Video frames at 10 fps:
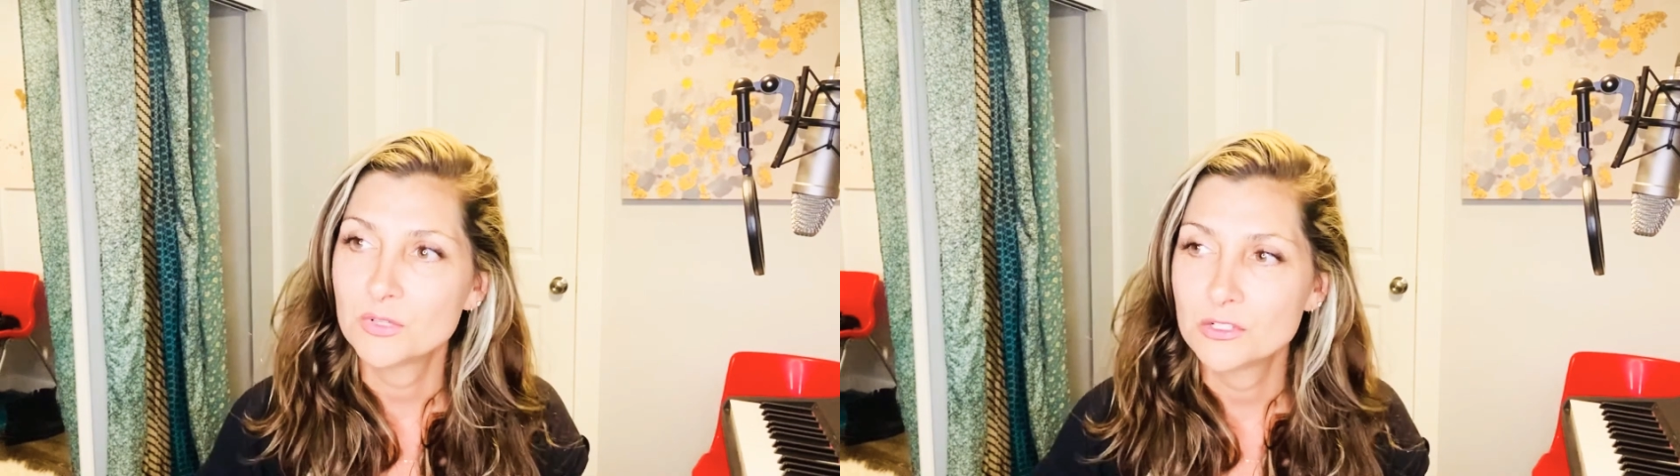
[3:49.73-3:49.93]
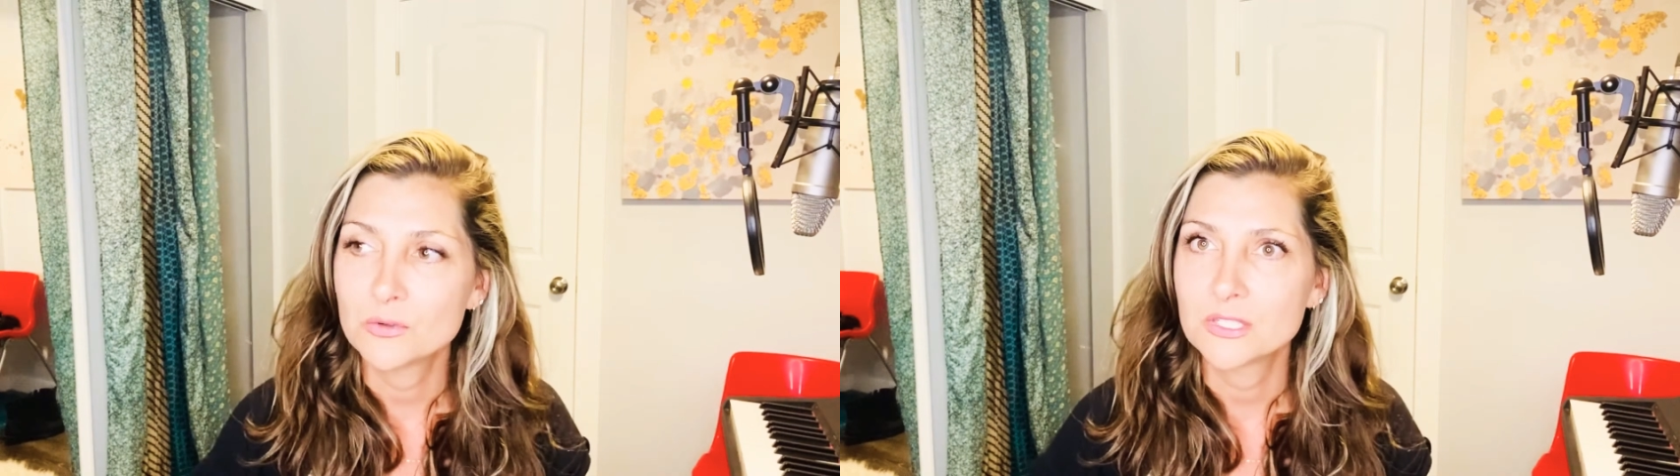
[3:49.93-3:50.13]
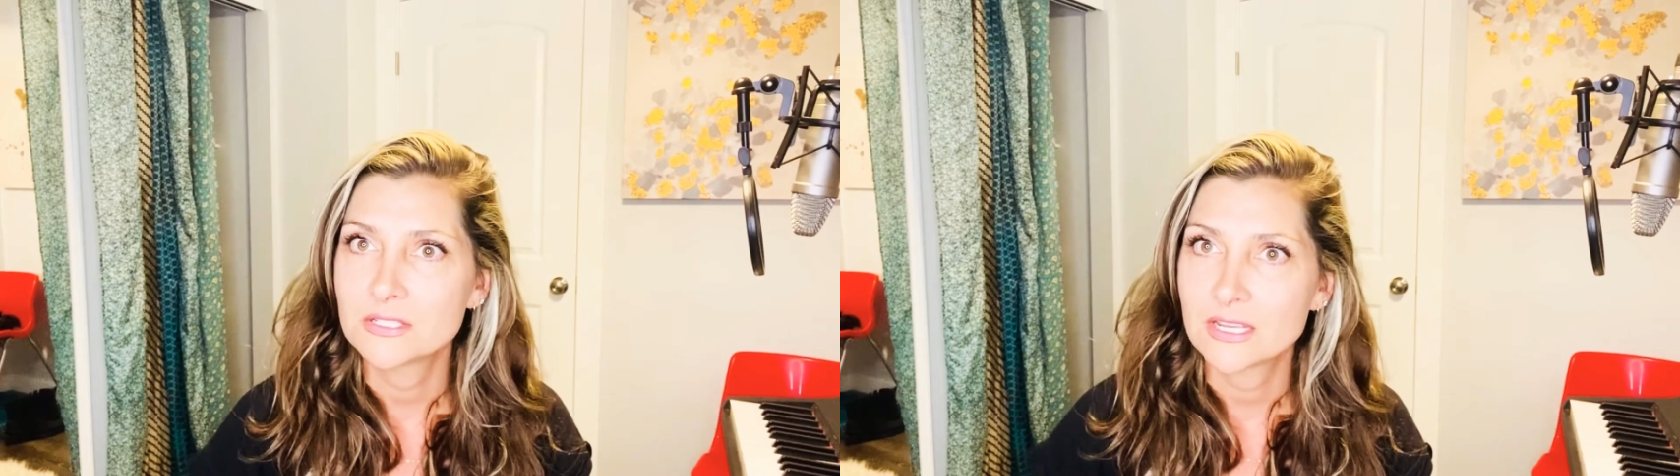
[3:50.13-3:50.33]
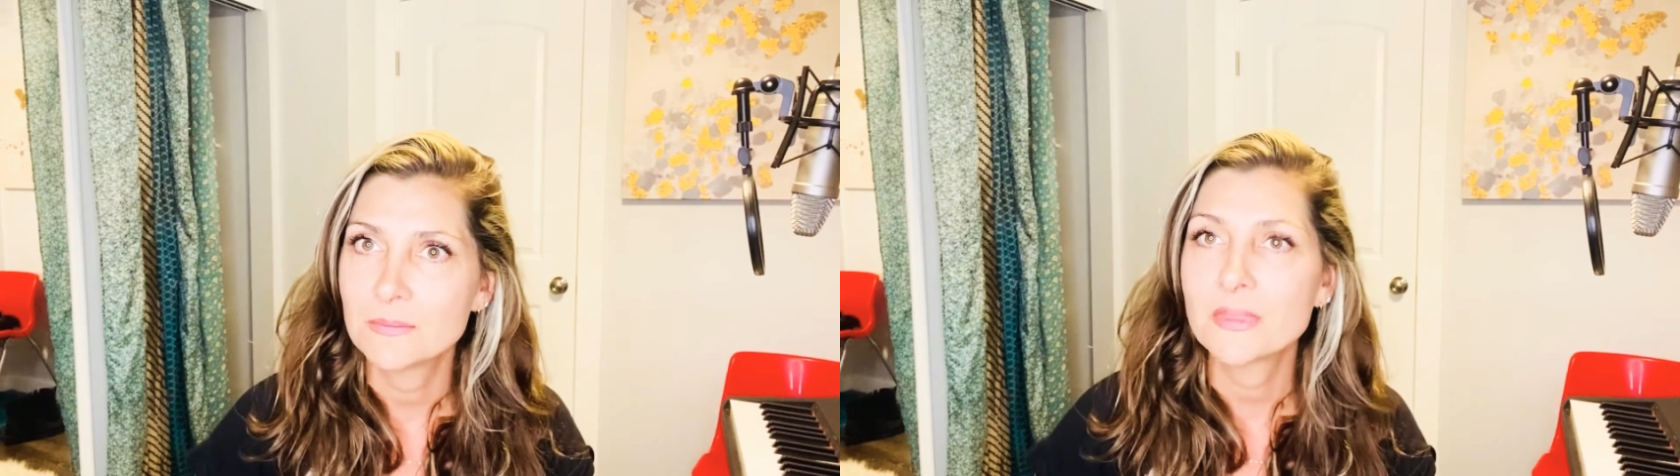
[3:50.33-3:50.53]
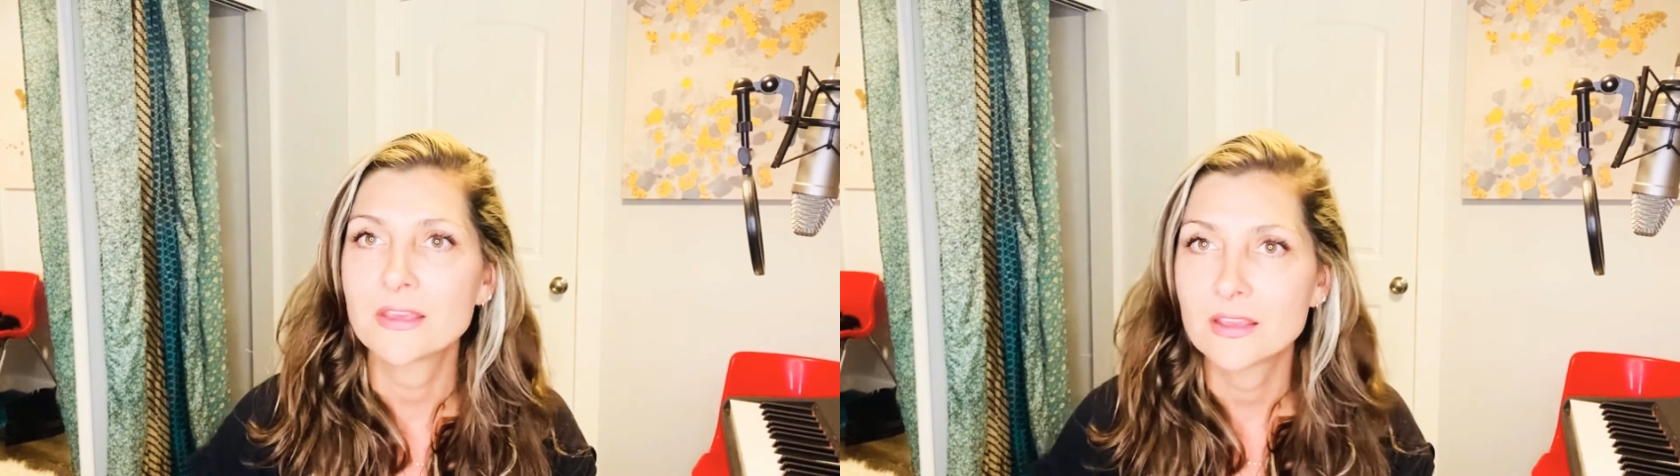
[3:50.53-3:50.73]
doing the
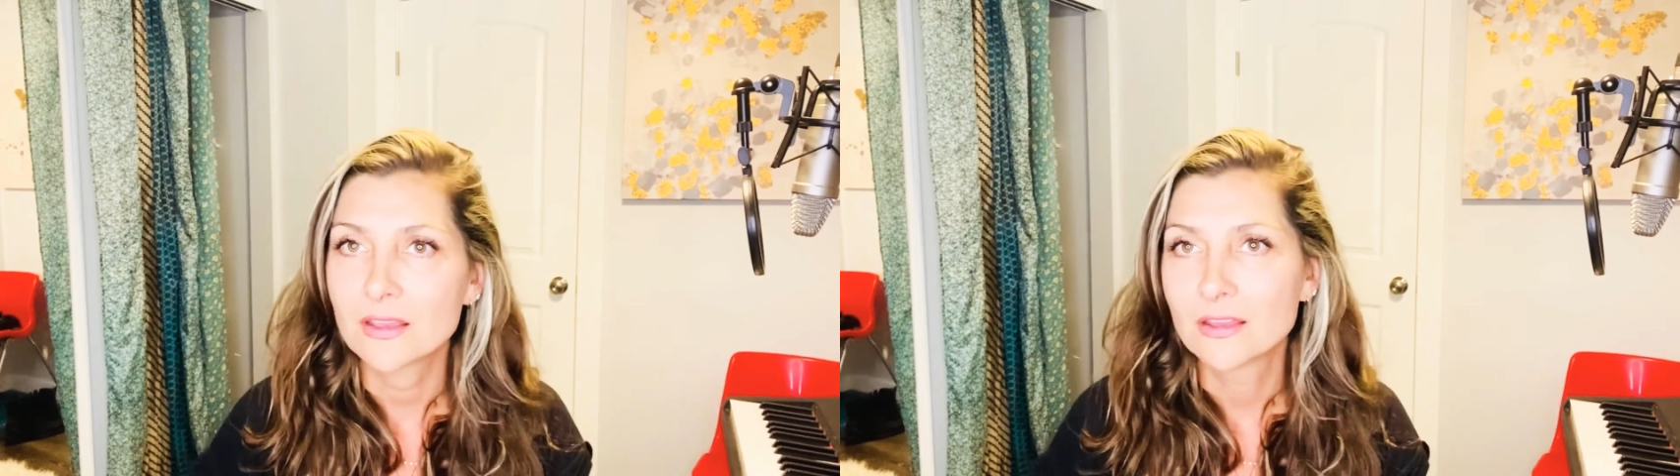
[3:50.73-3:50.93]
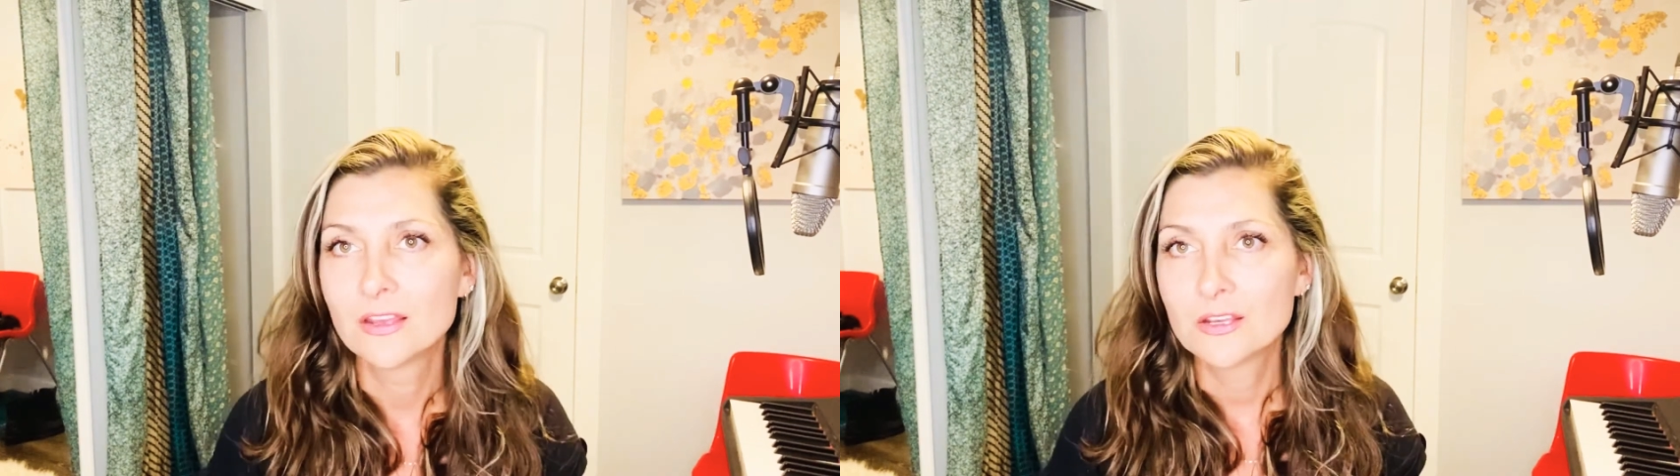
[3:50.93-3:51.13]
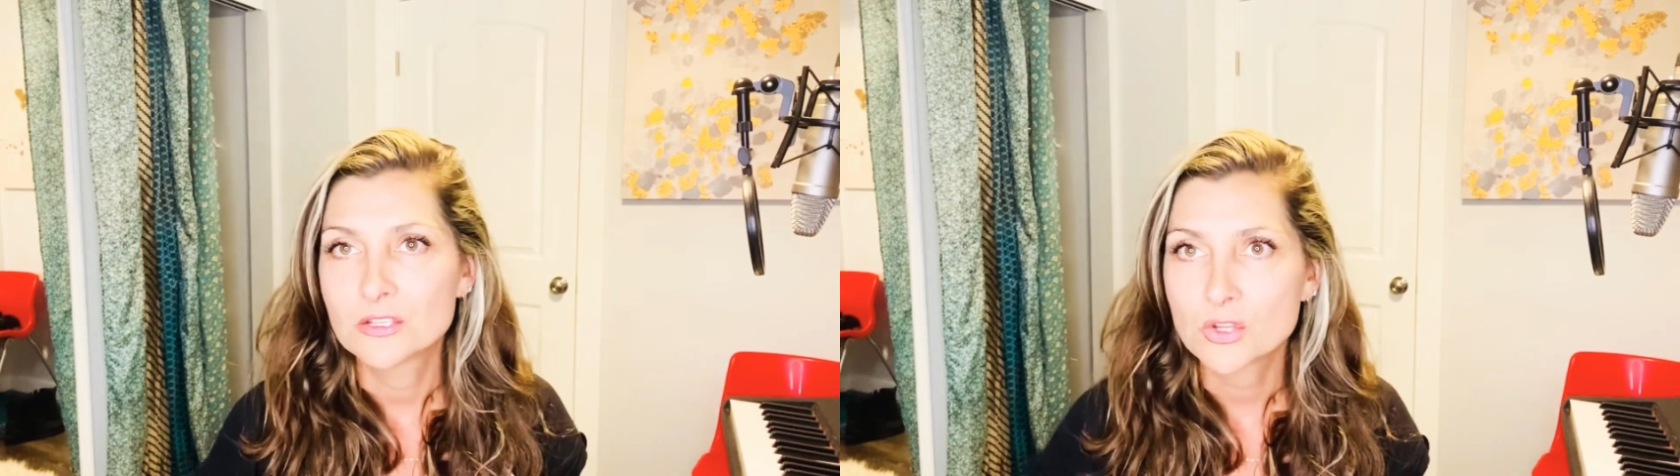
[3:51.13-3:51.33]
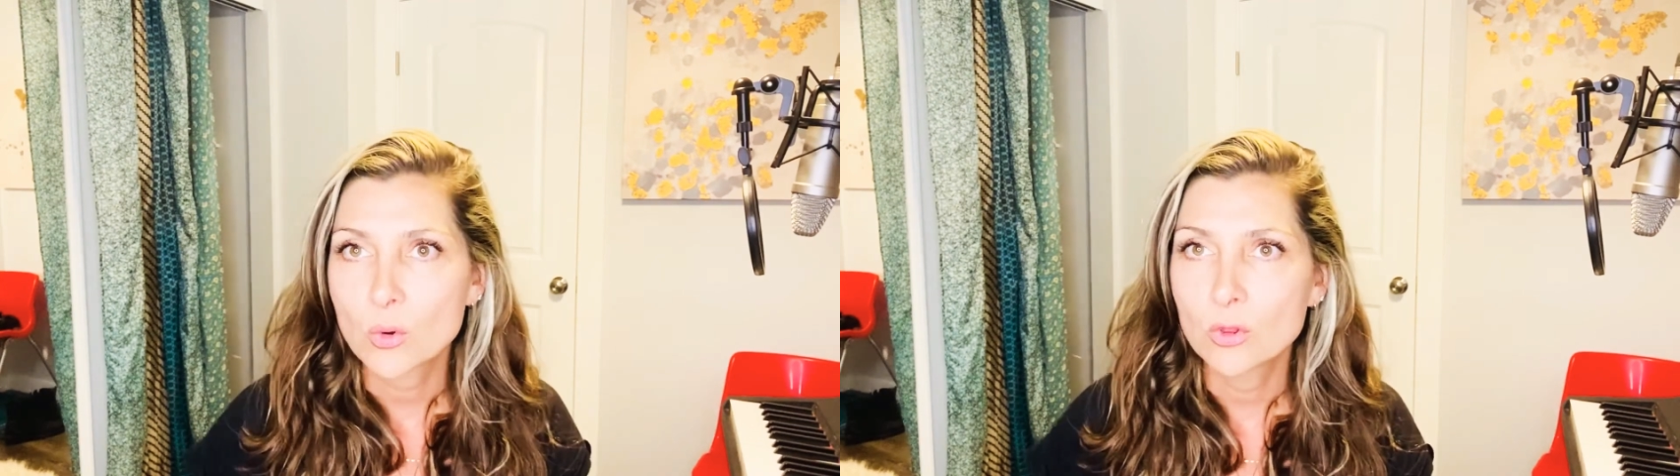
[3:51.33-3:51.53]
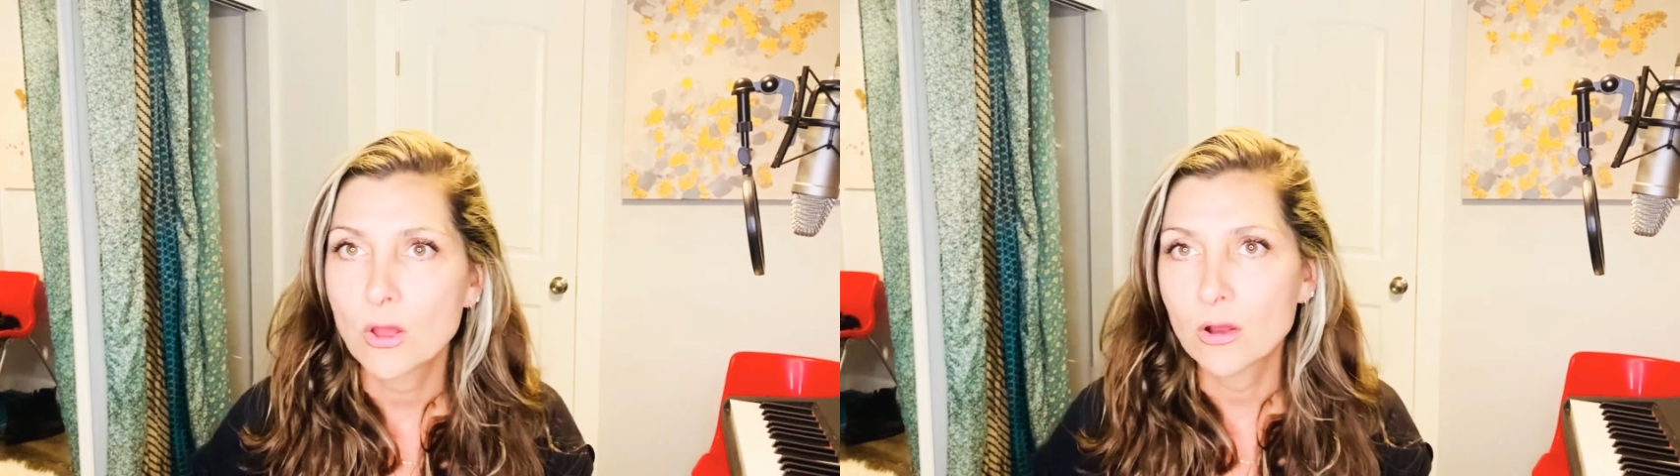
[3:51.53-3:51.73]
same thing so
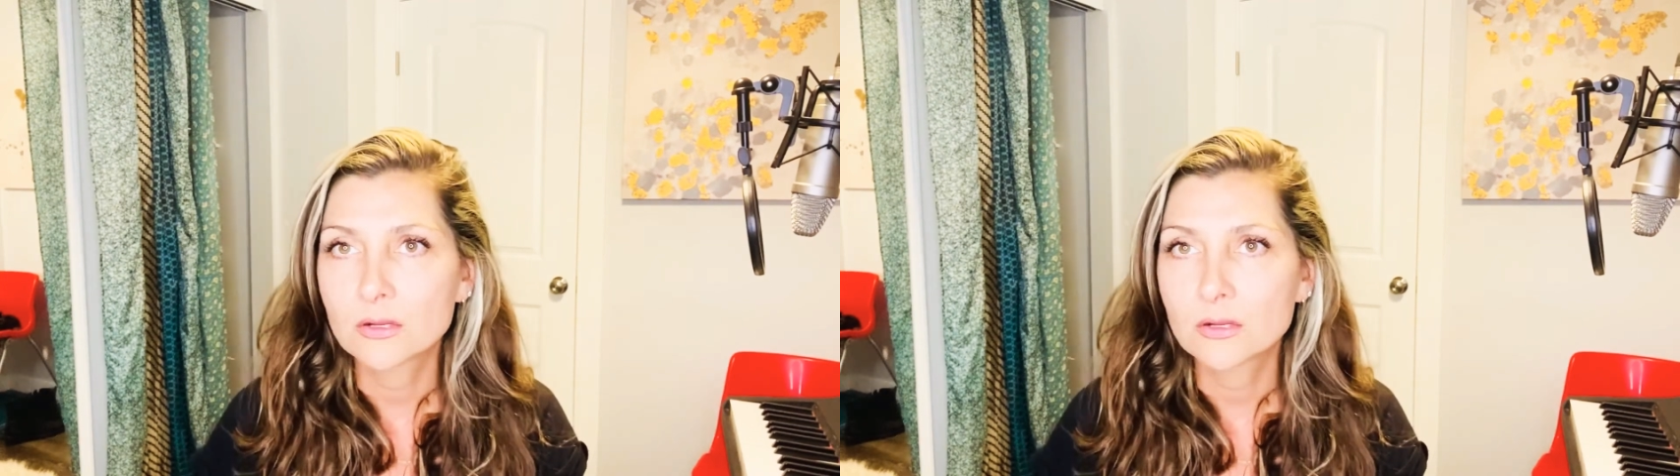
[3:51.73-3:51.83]
long.